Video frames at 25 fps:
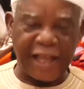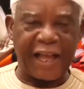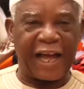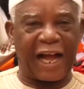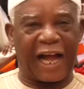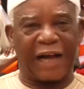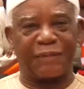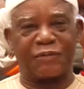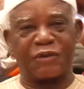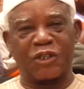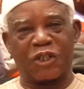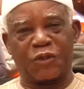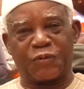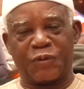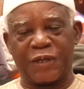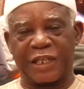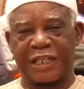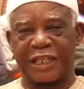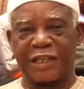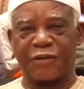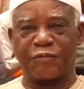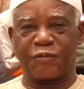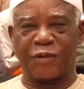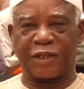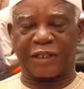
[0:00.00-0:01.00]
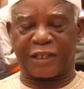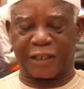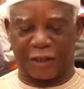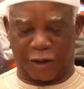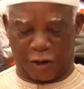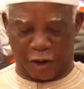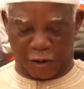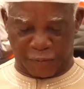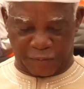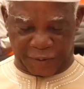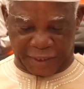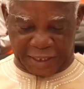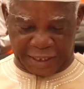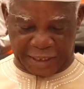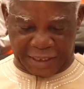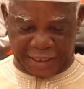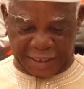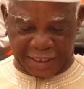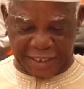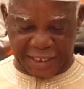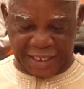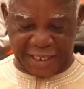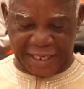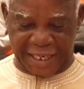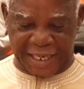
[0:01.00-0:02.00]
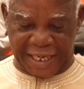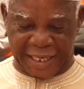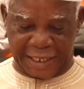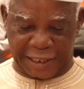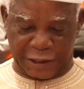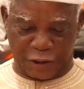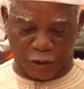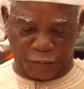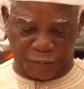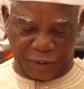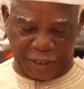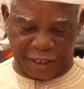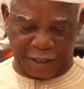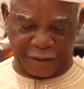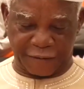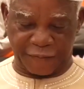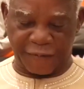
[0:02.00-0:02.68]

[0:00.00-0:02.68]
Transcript: I've been speaking with Comrade Ene Obi,